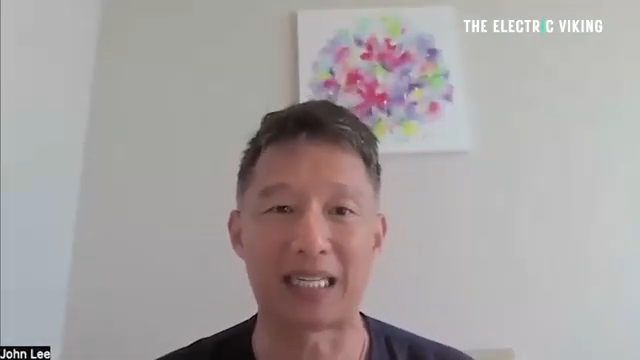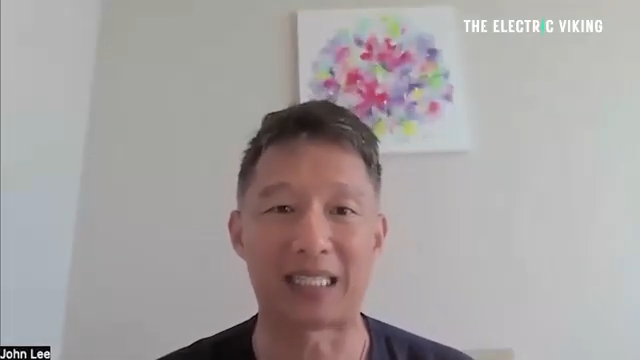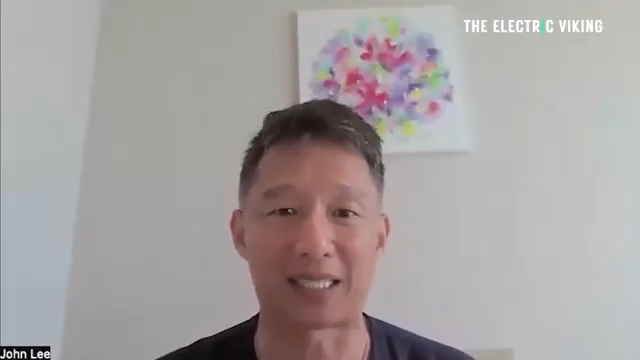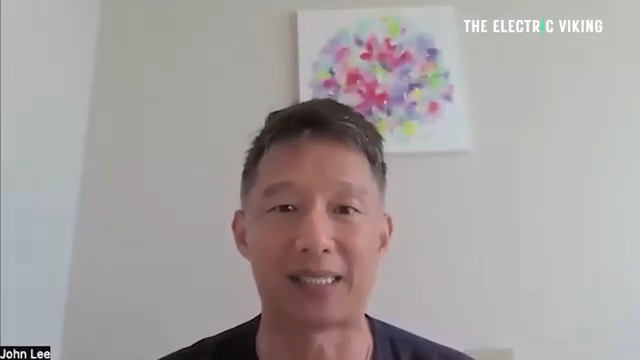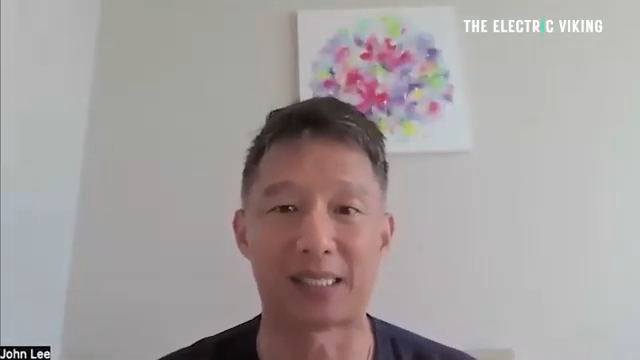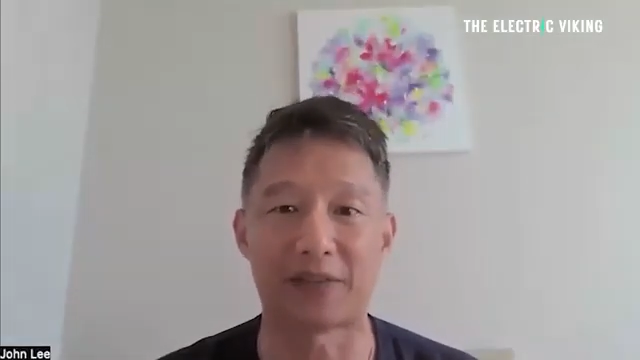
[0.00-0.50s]

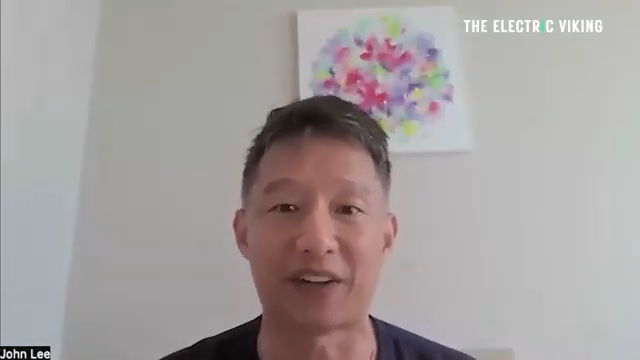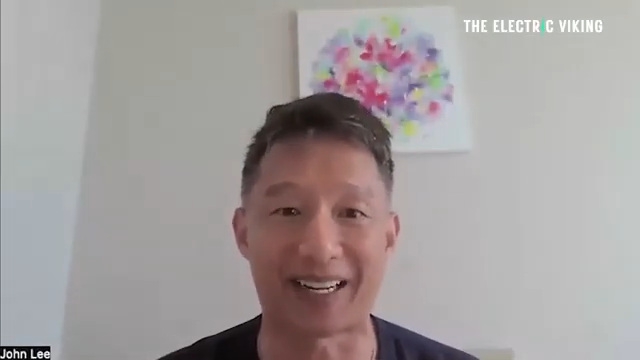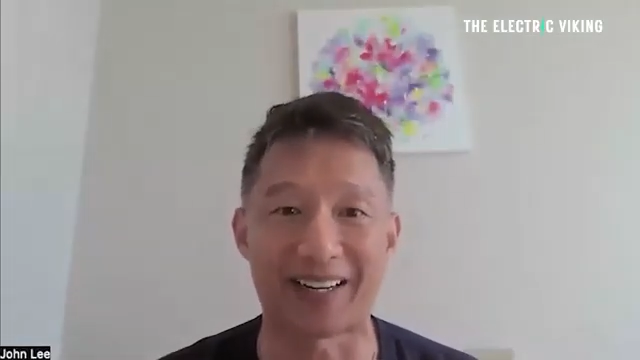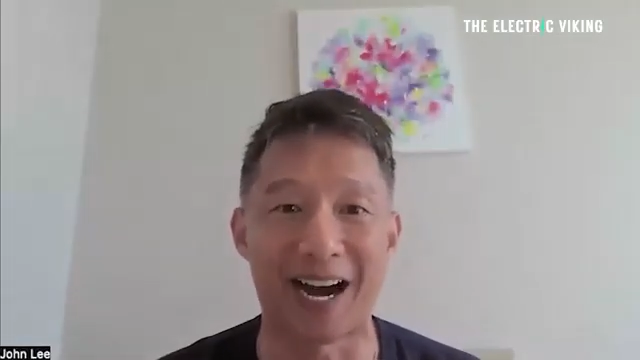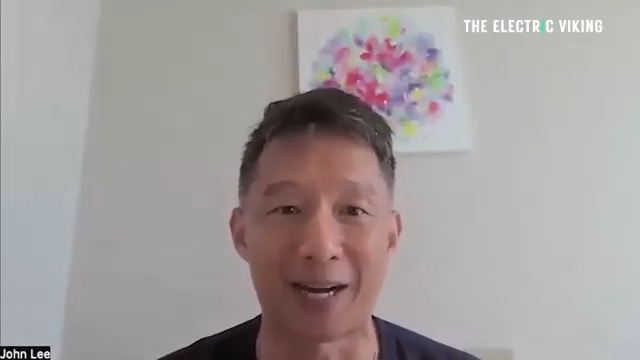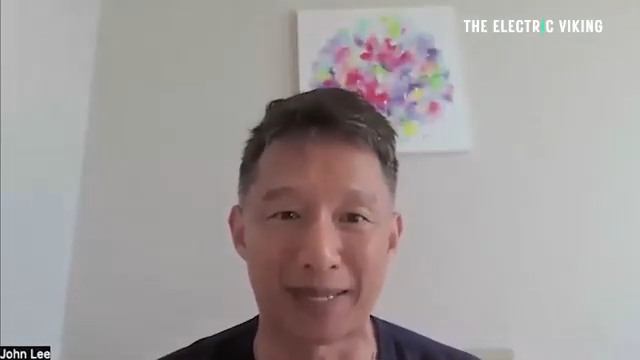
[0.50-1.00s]
in terms of
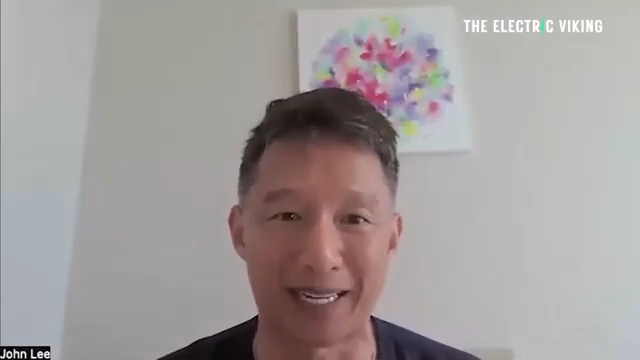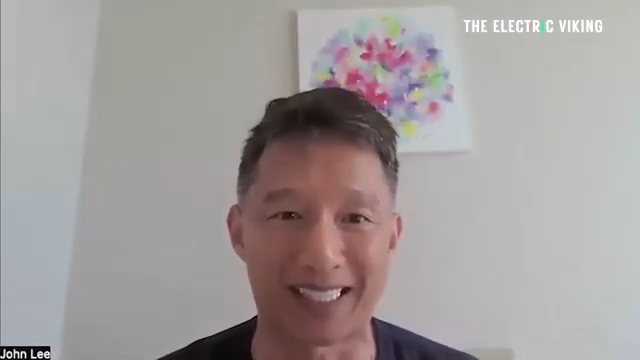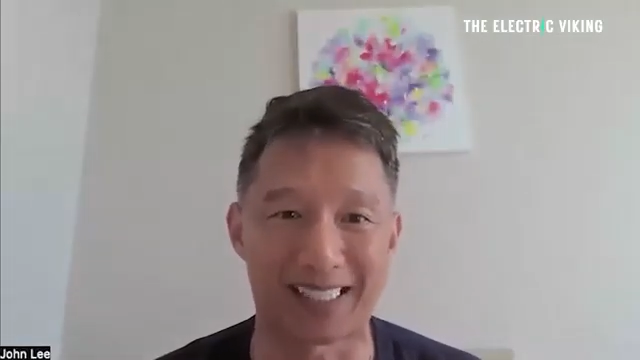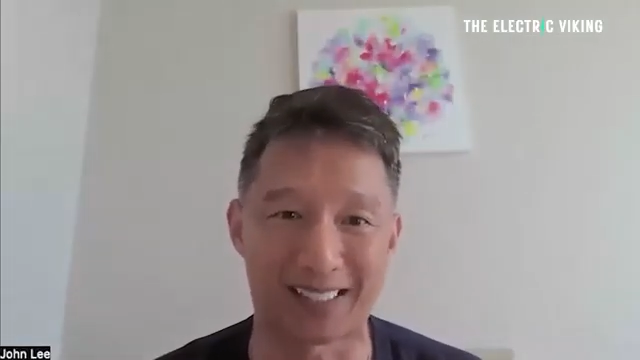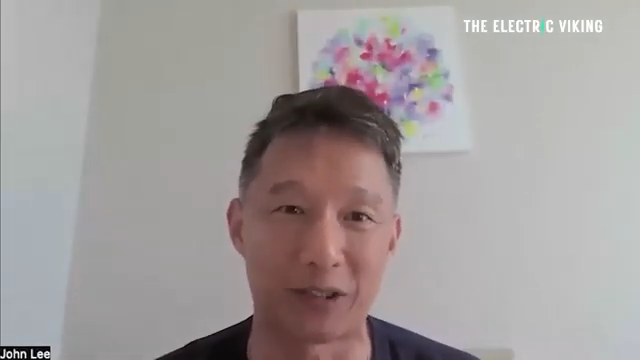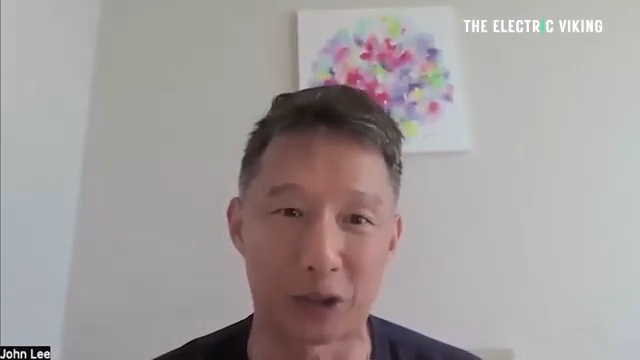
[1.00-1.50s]

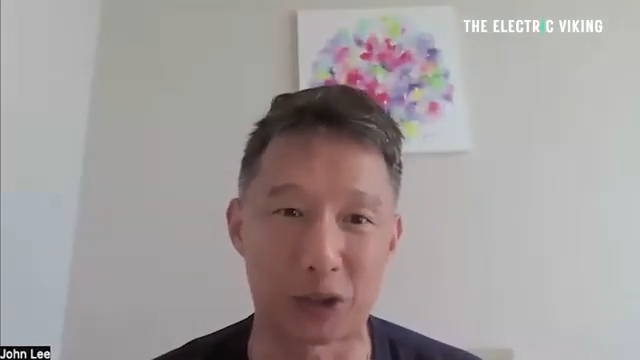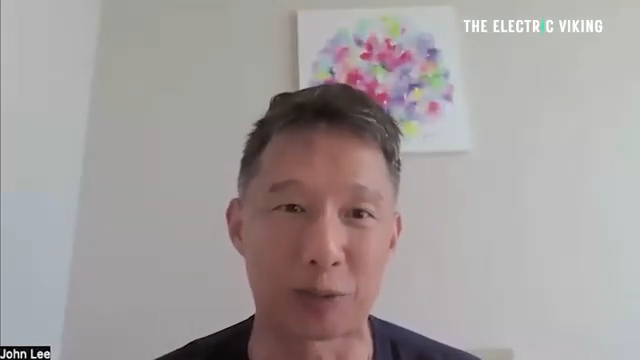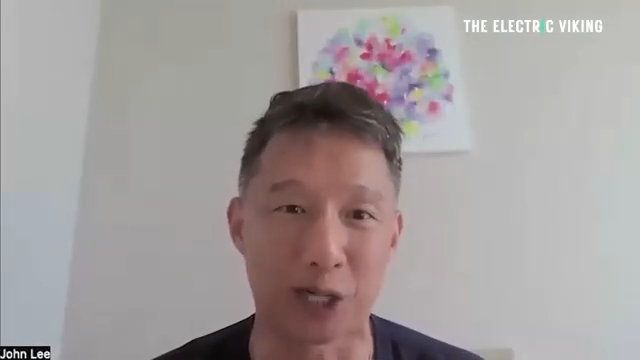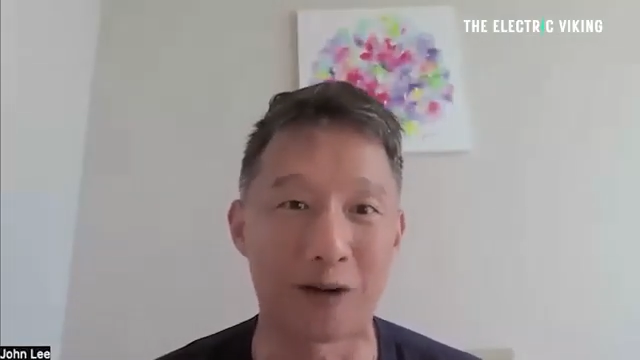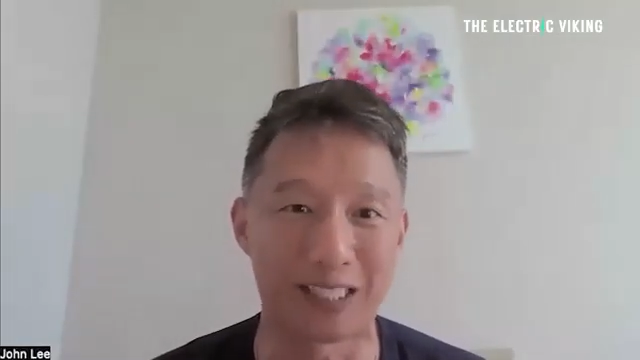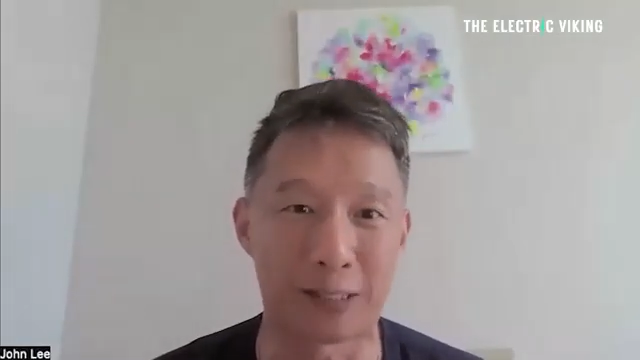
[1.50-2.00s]
economics, you
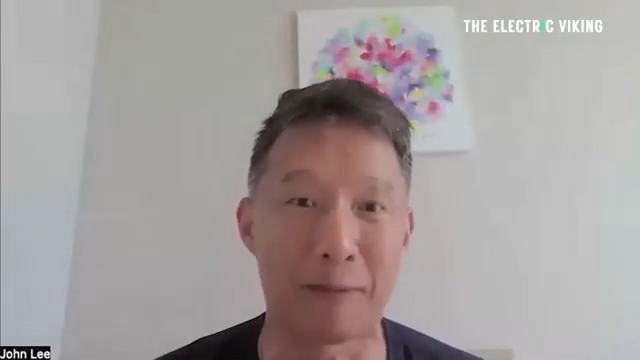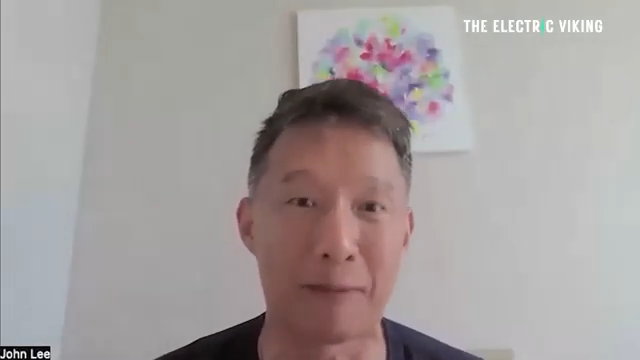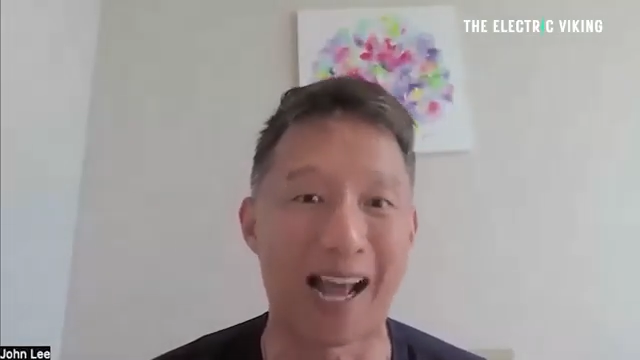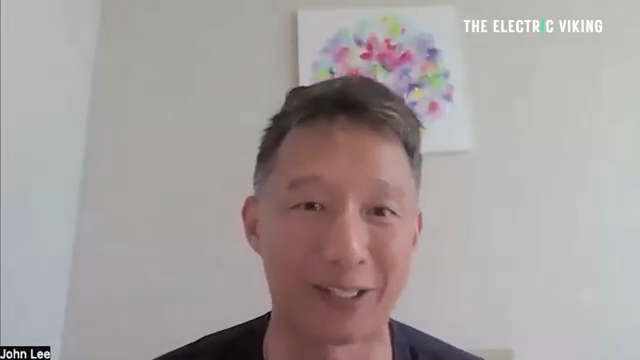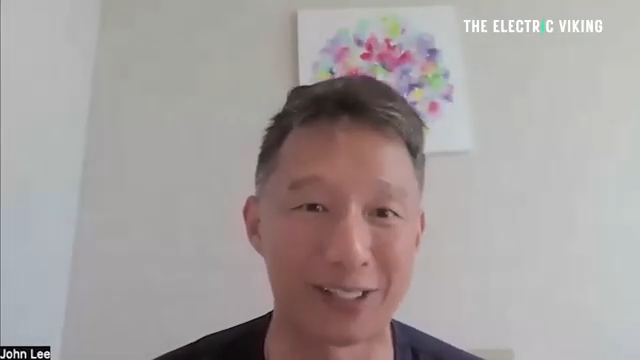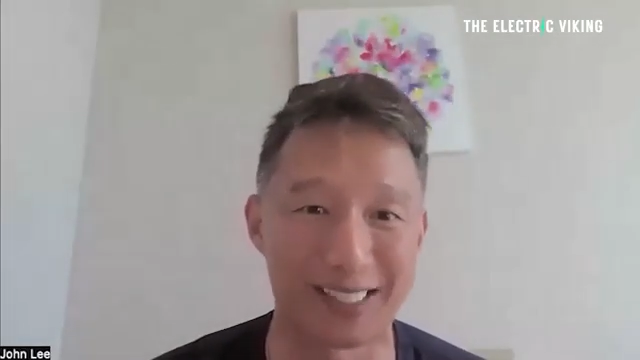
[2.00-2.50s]
should call these
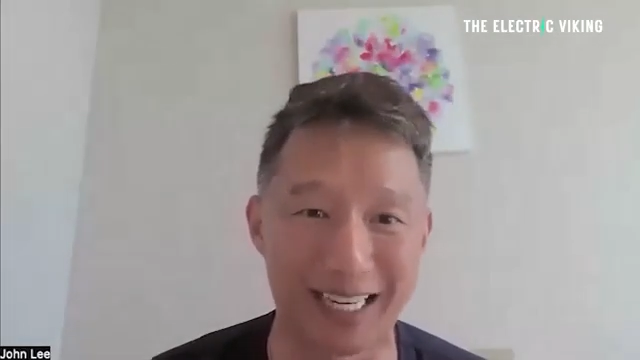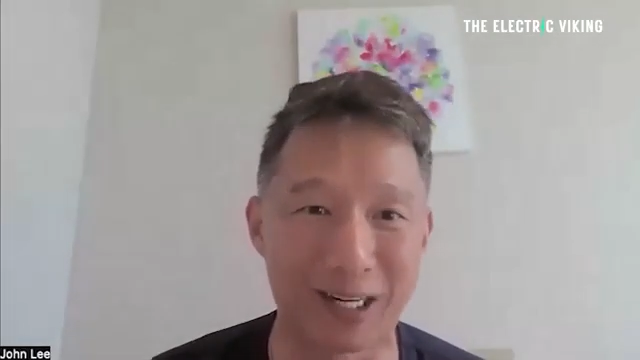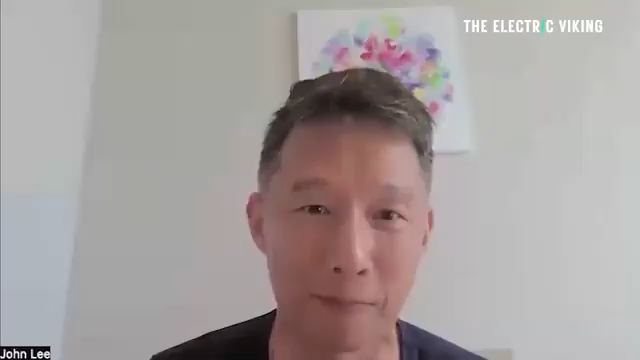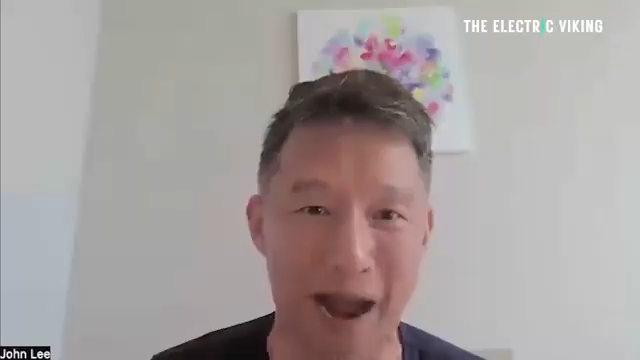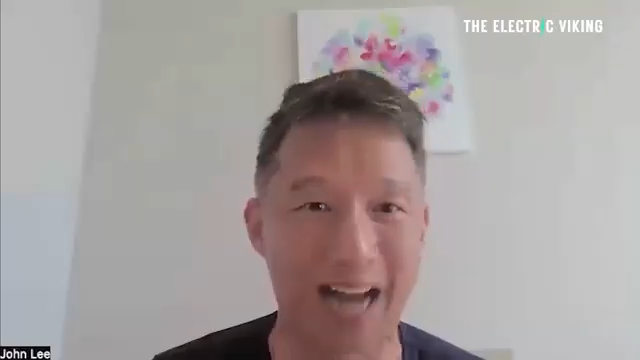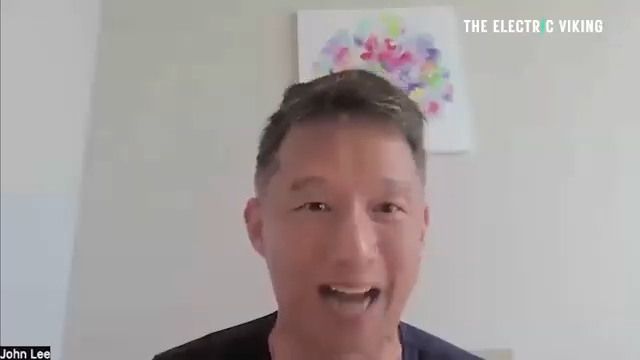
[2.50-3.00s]
batteries nickel